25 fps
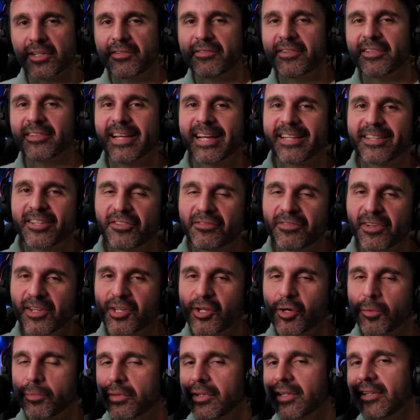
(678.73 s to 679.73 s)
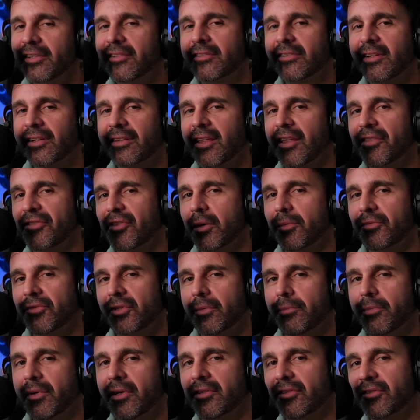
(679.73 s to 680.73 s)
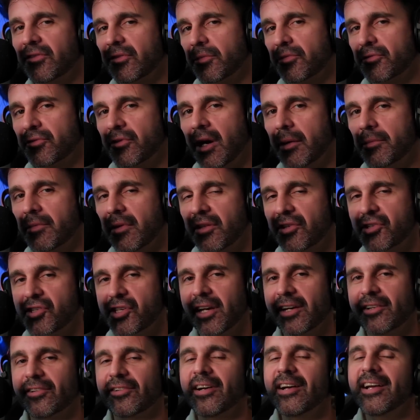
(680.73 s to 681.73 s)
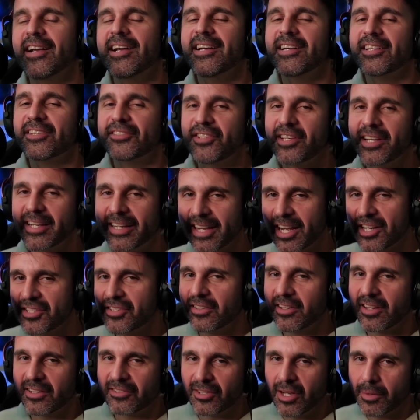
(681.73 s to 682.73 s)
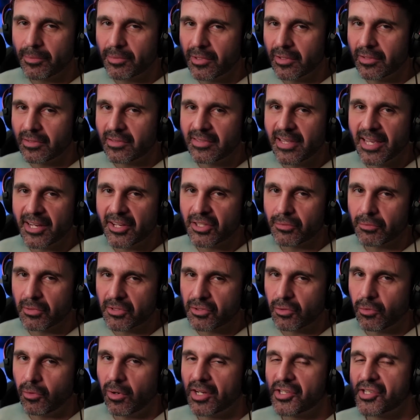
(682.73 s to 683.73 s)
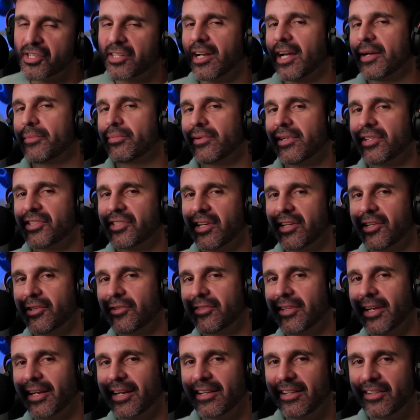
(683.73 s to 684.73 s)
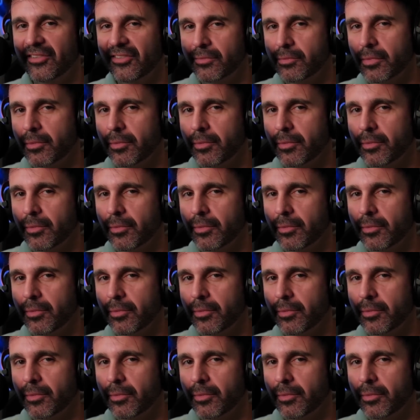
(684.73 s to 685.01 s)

If you like this video, please click that thumbs up button, subscribe to the channel so you can catch the next upload. Thanks so much for watching. I appreciate you. Take it easy.